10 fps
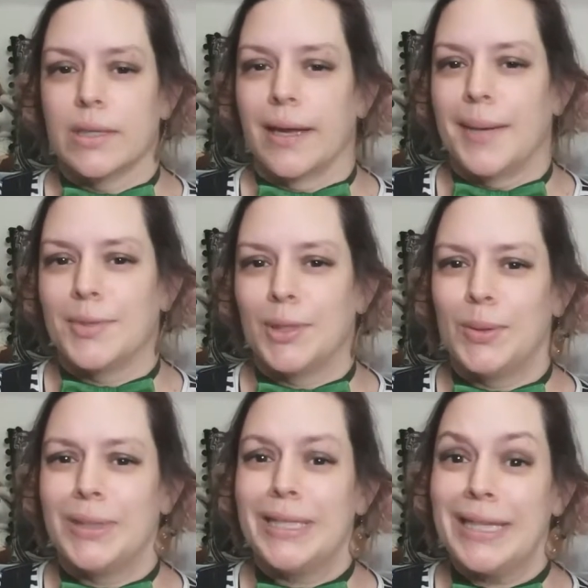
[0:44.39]
and I
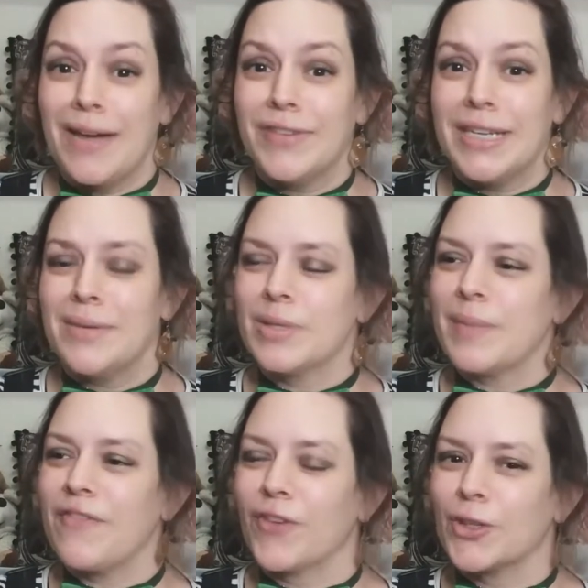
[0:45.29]
absolutely love it. It was
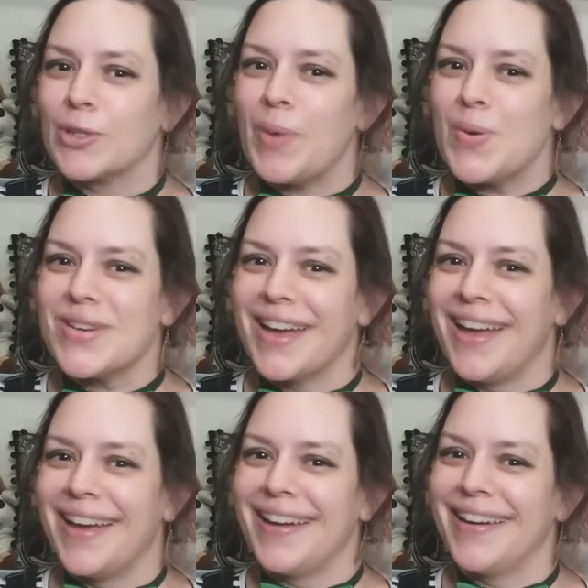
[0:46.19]
my first bow
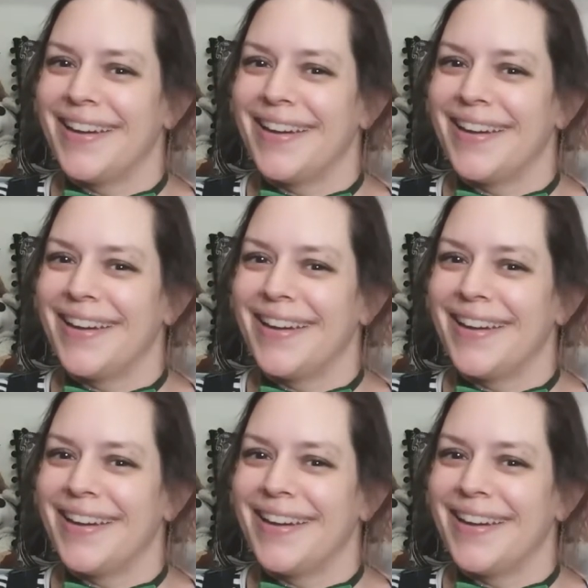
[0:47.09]
tie.